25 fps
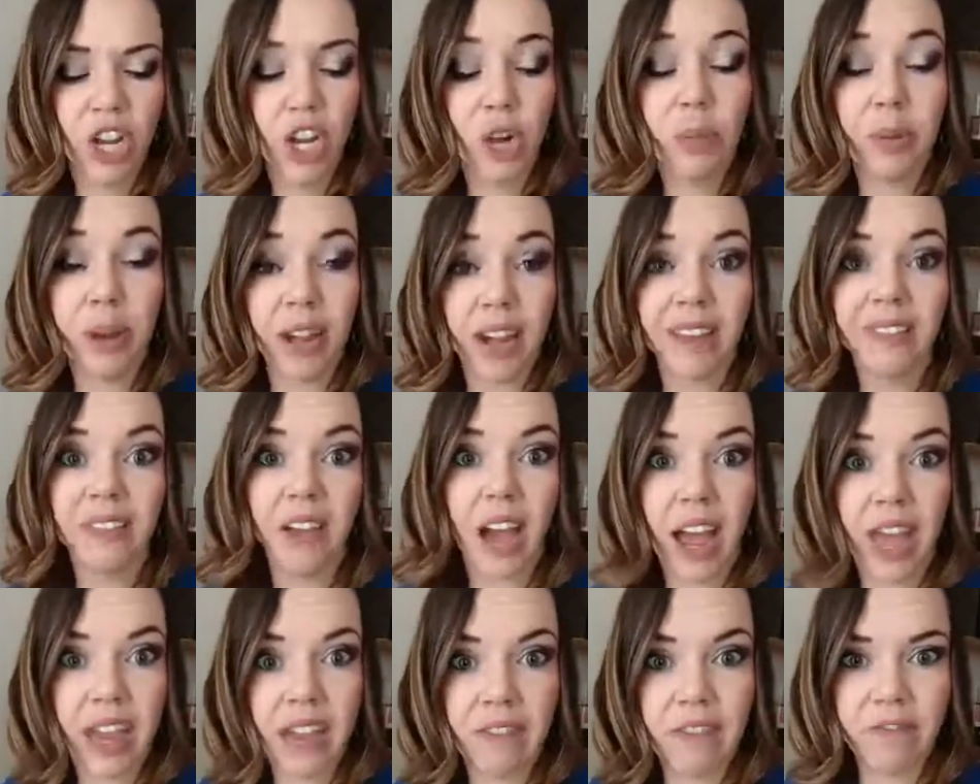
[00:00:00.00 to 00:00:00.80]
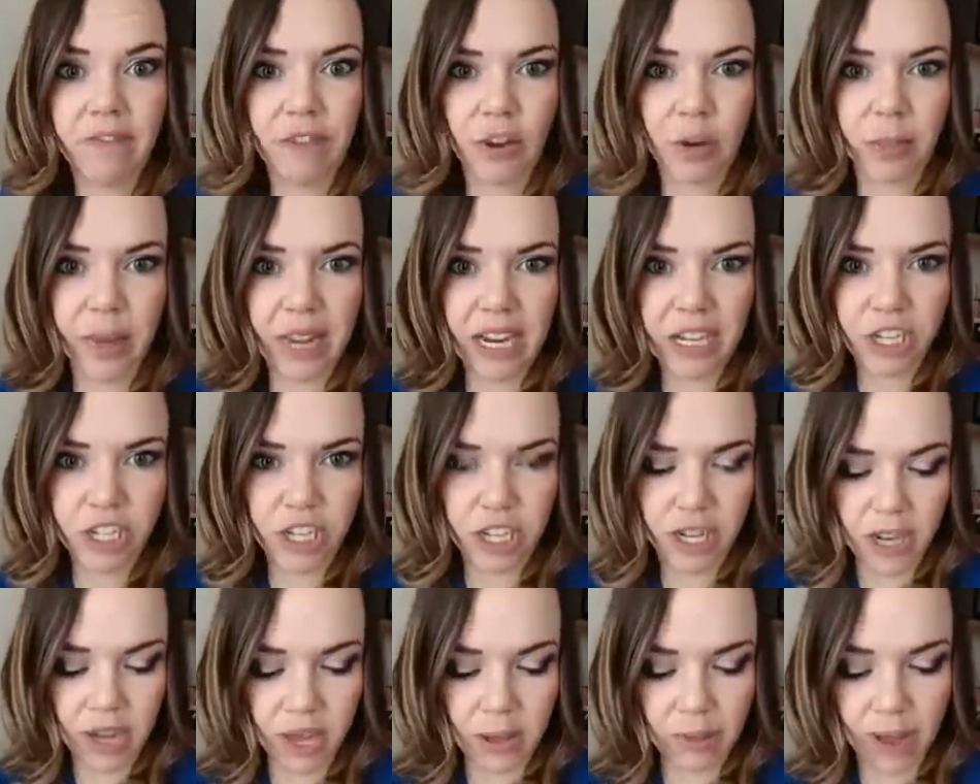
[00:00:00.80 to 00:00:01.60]
but I've got information
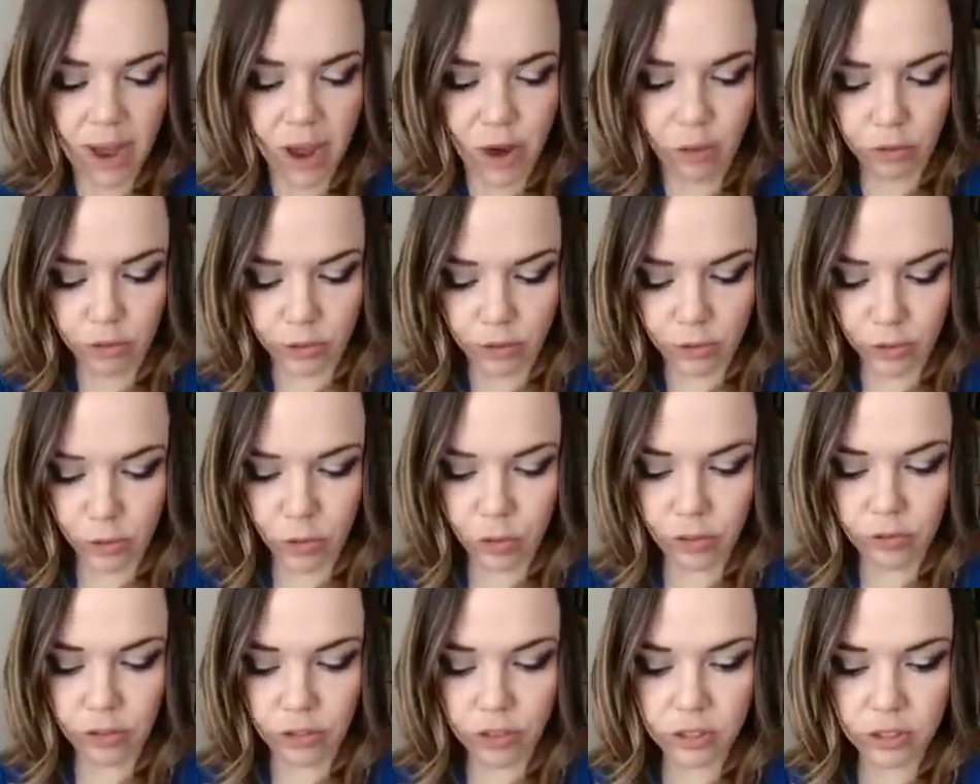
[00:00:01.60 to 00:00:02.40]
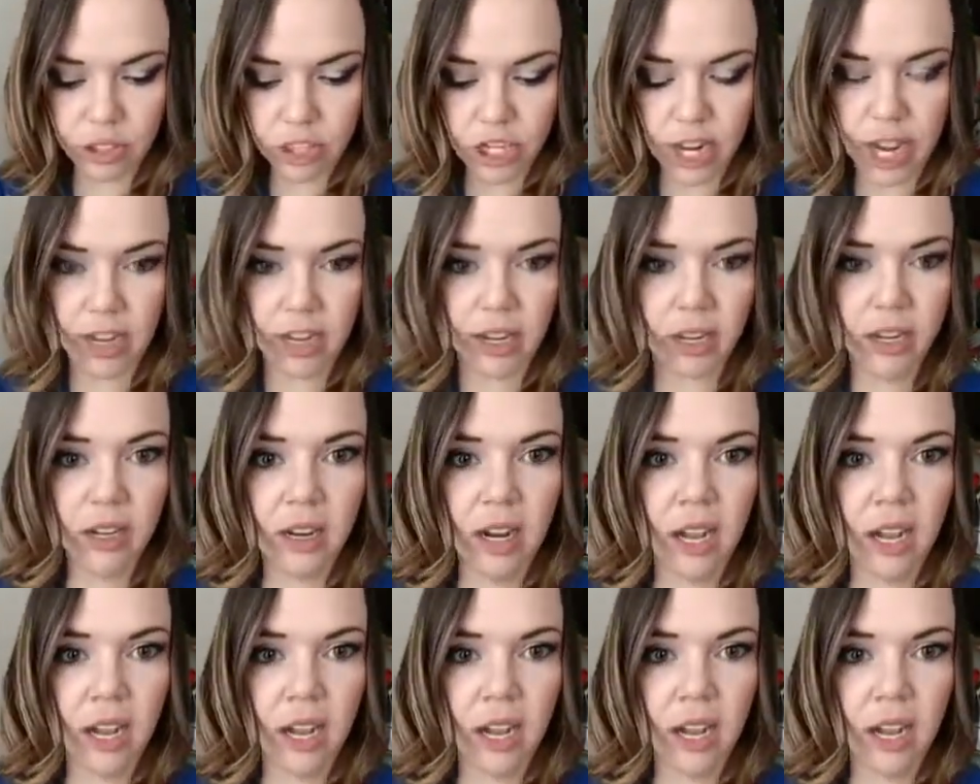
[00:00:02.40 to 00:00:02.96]
about removal, Shannon.